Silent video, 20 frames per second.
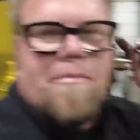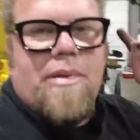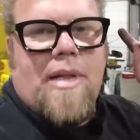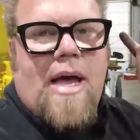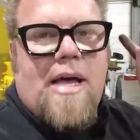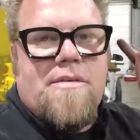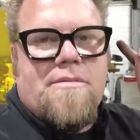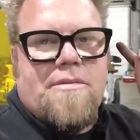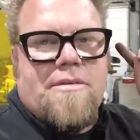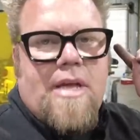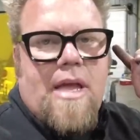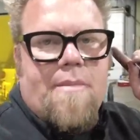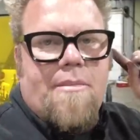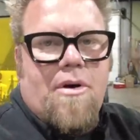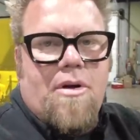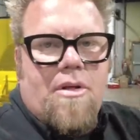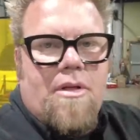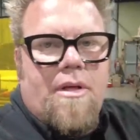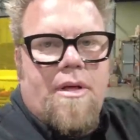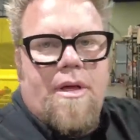plasma
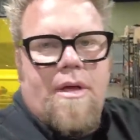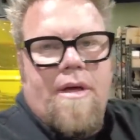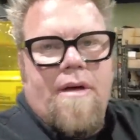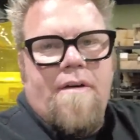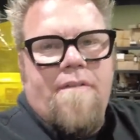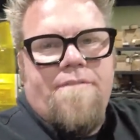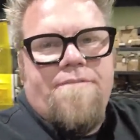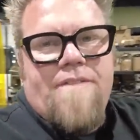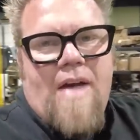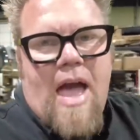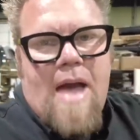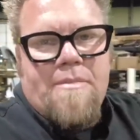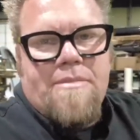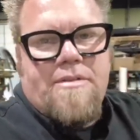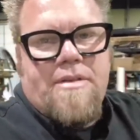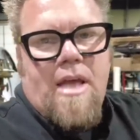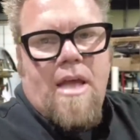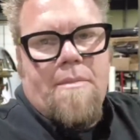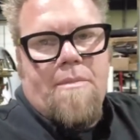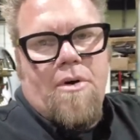table, fab
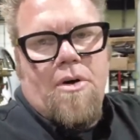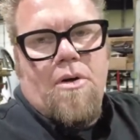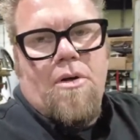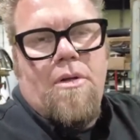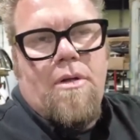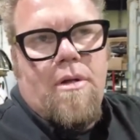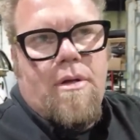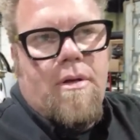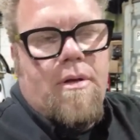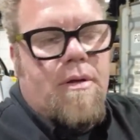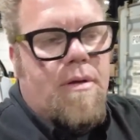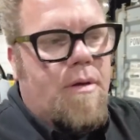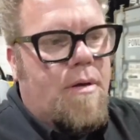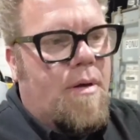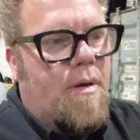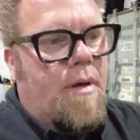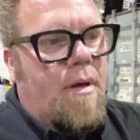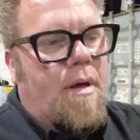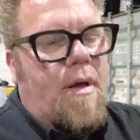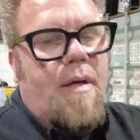table,
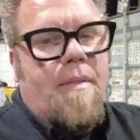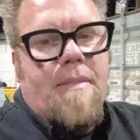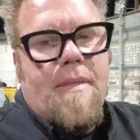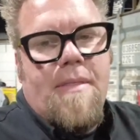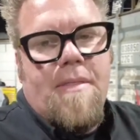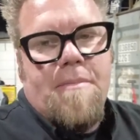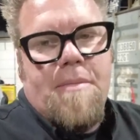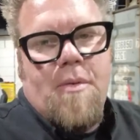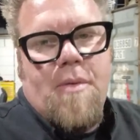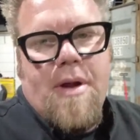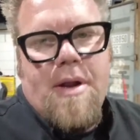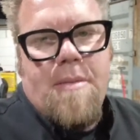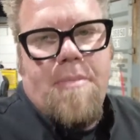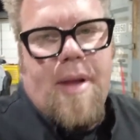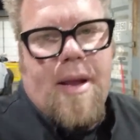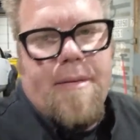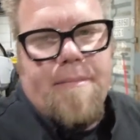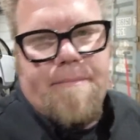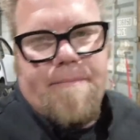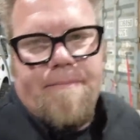and then they'll be ready to
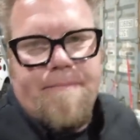paint.